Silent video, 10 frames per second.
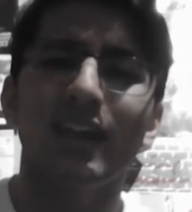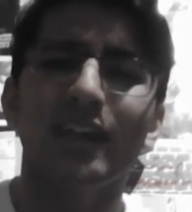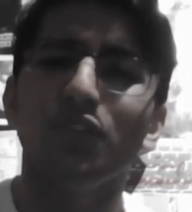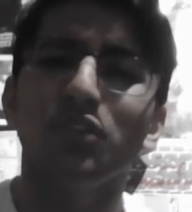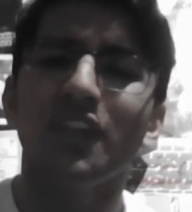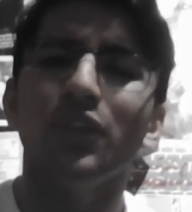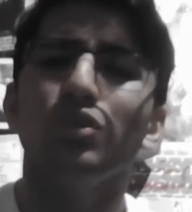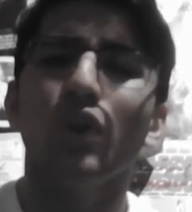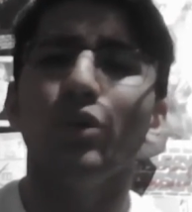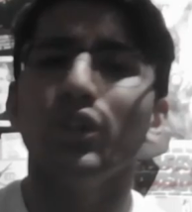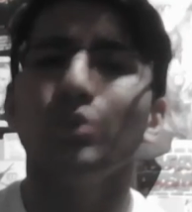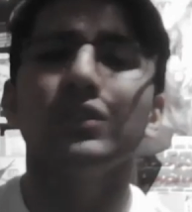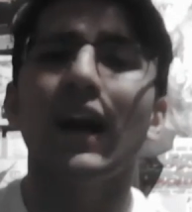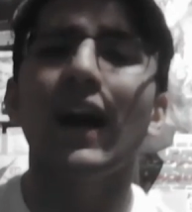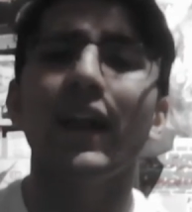And if you say you don't, you
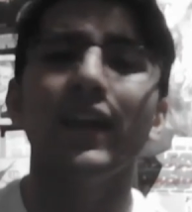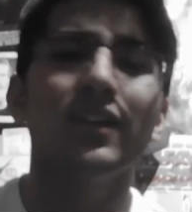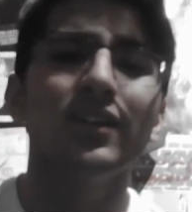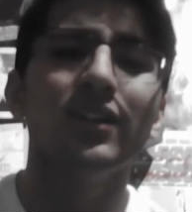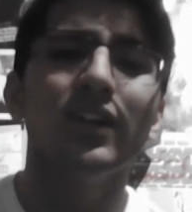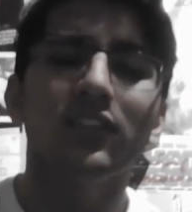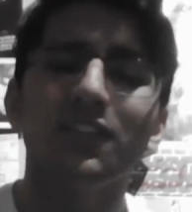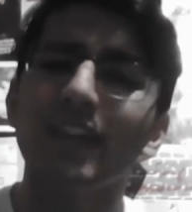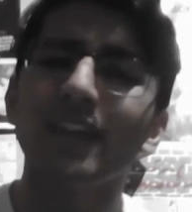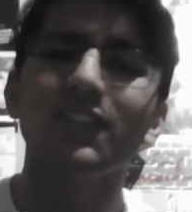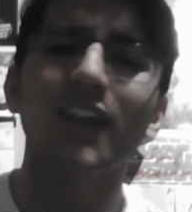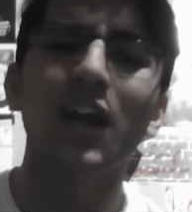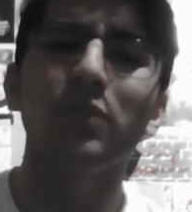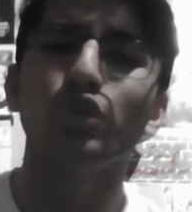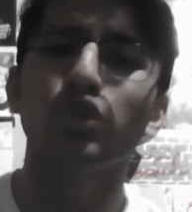lie. So the next
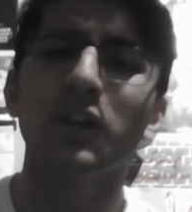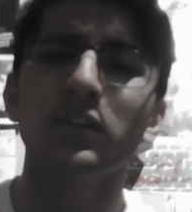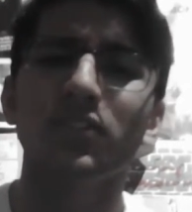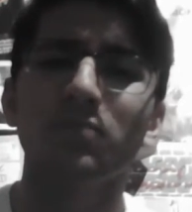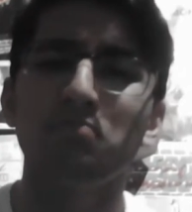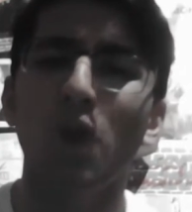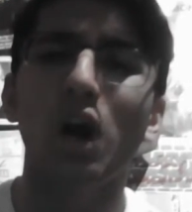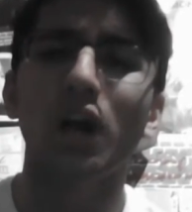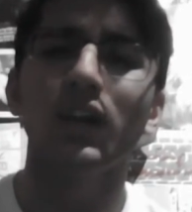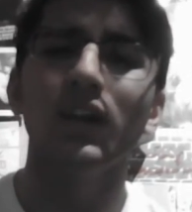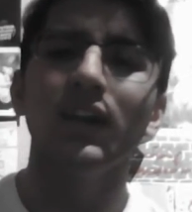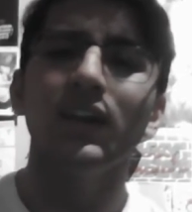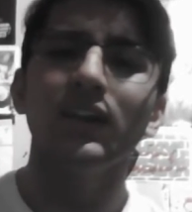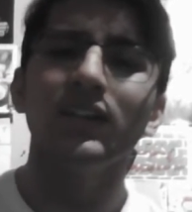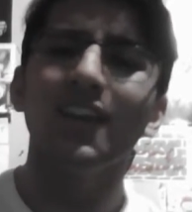time you try to mock
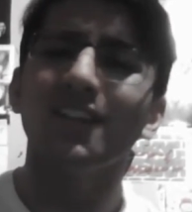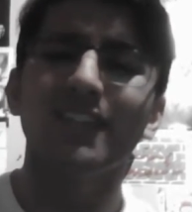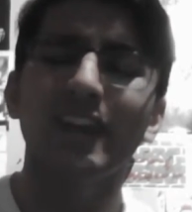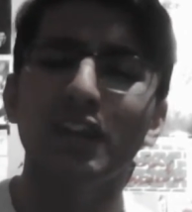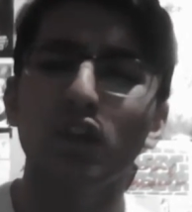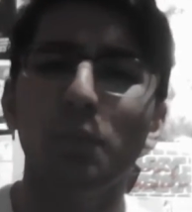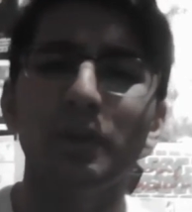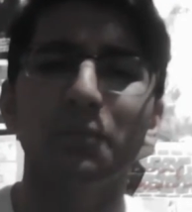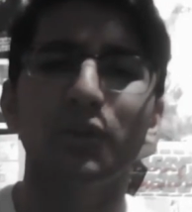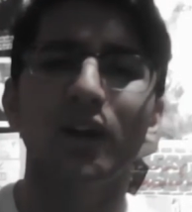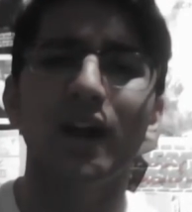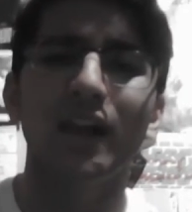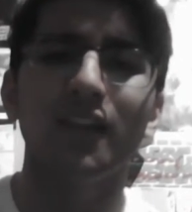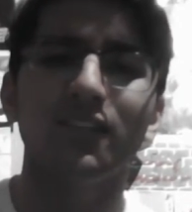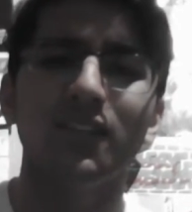Take a second and open up your
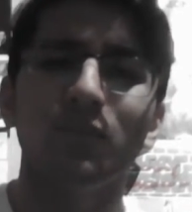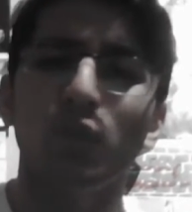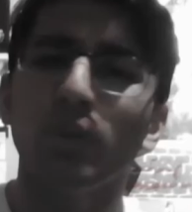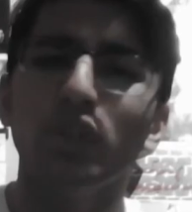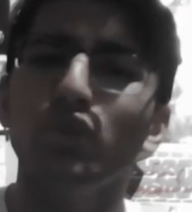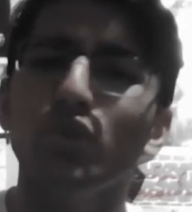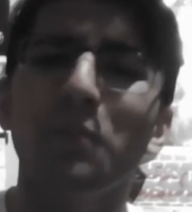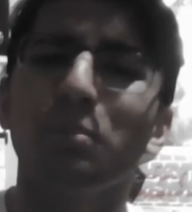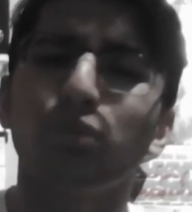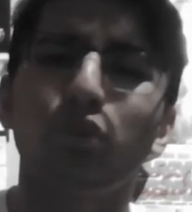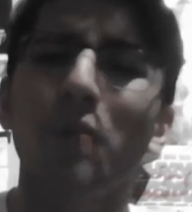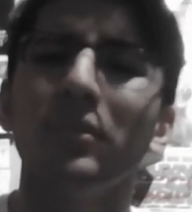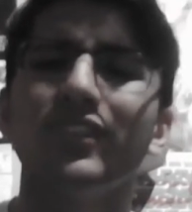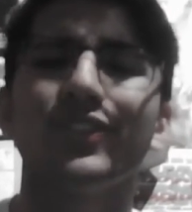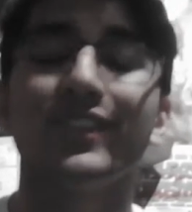eyes. When you do, I
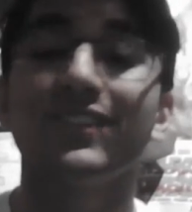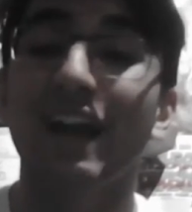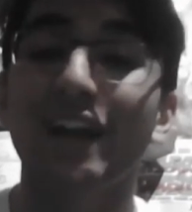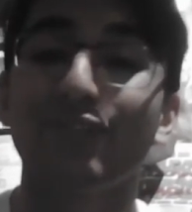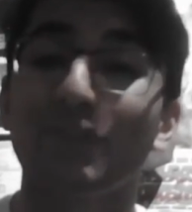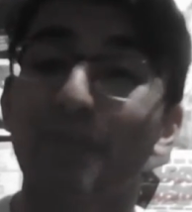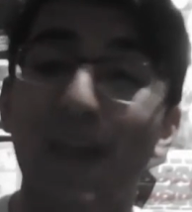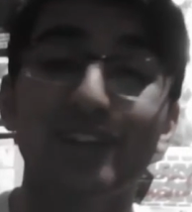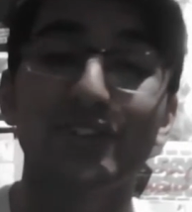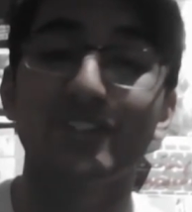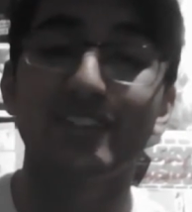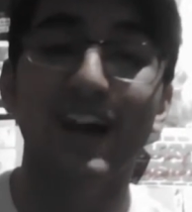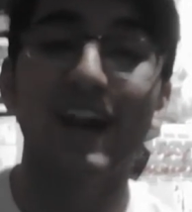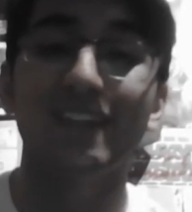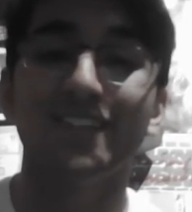promise your desire for banter
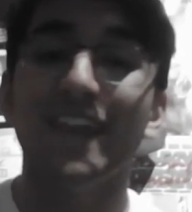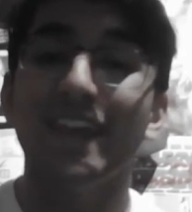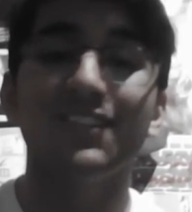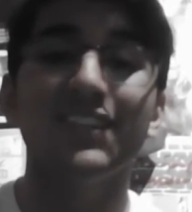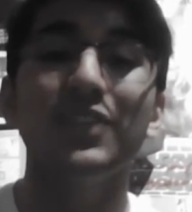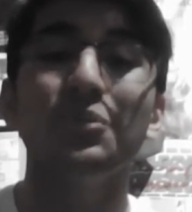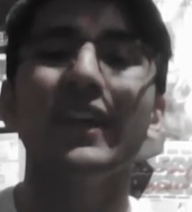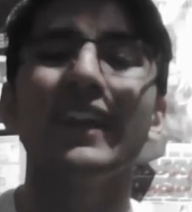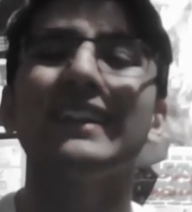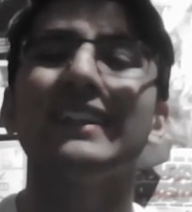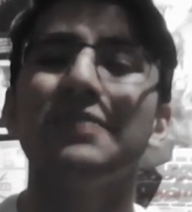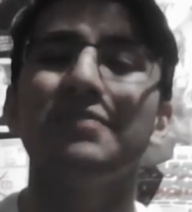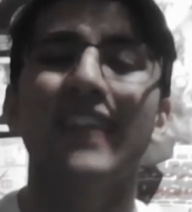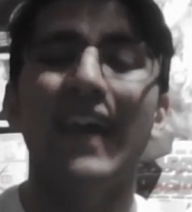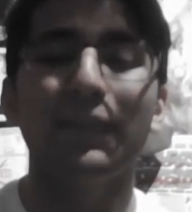dies. Instead, you will get a
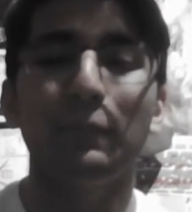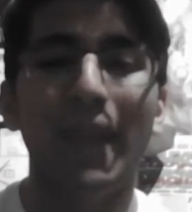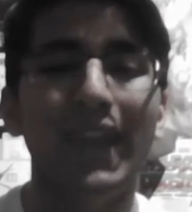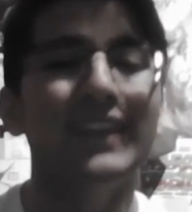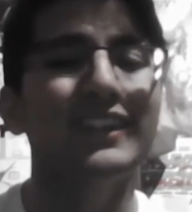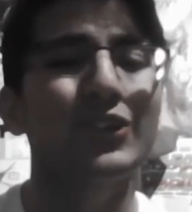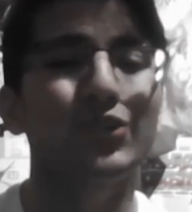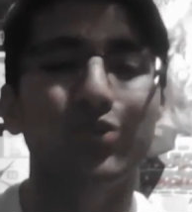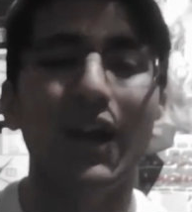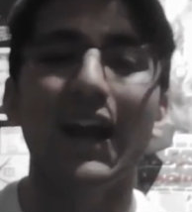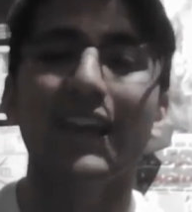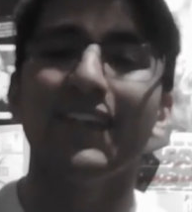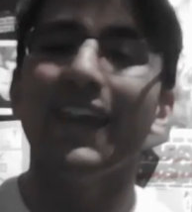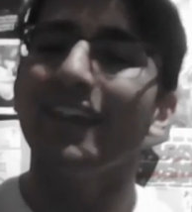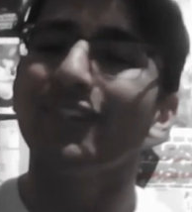glimpse at the pain and the
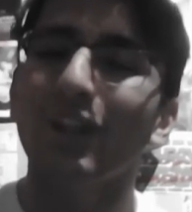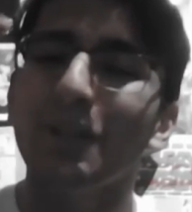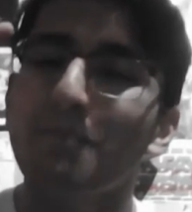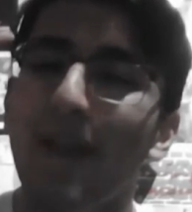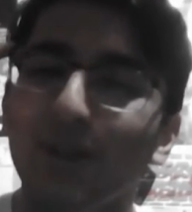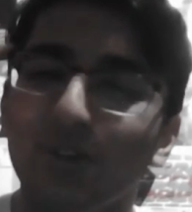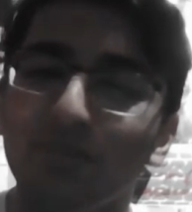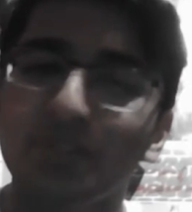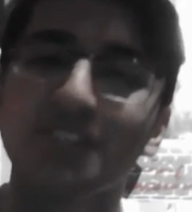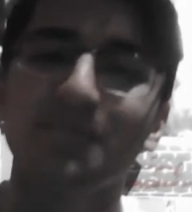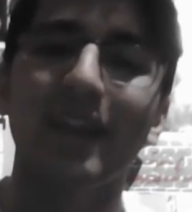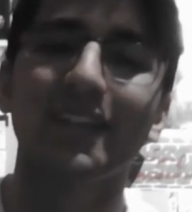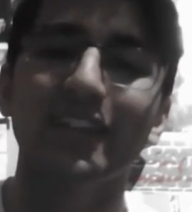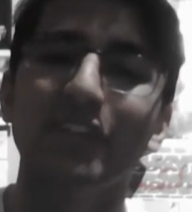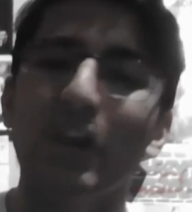cries. It is all a matter of
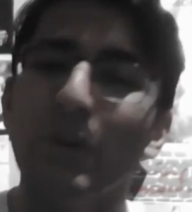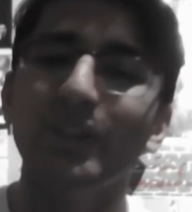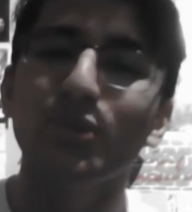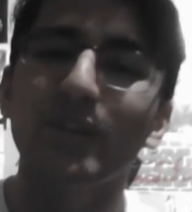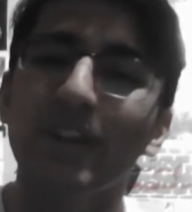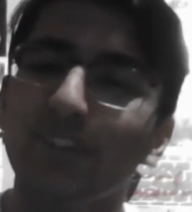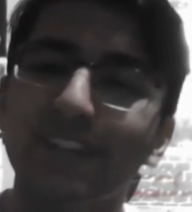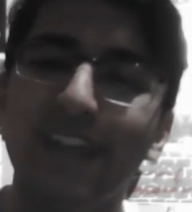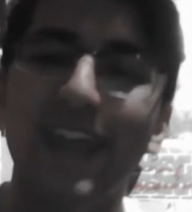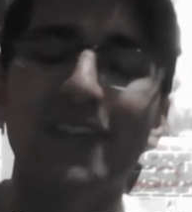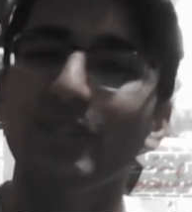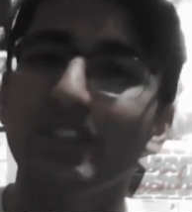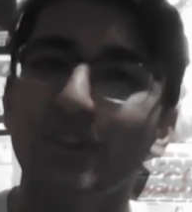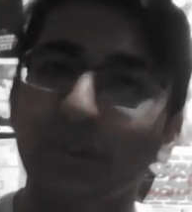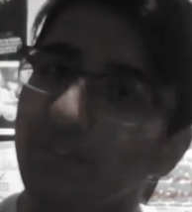perspective. We do it every day and
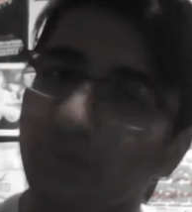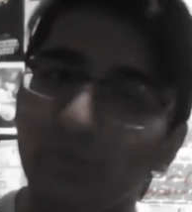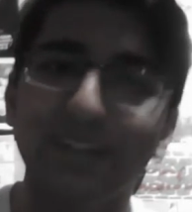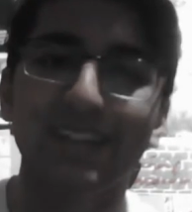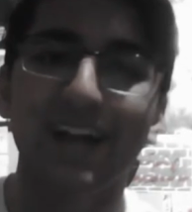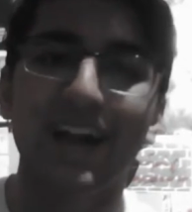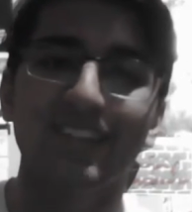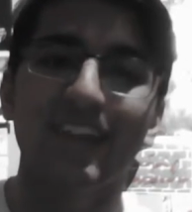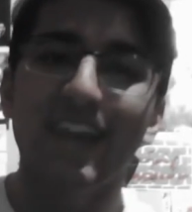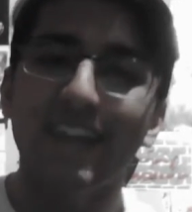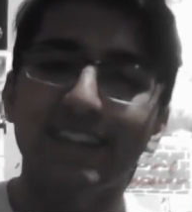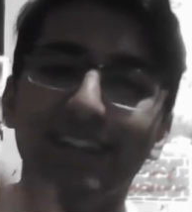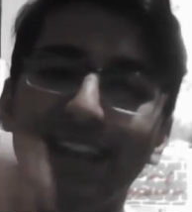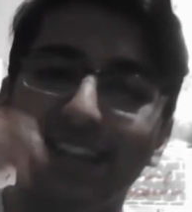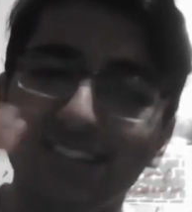we don't even realize.
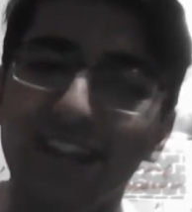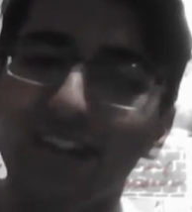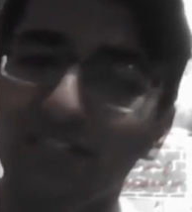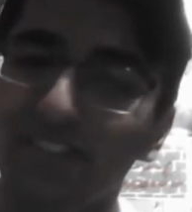To the extent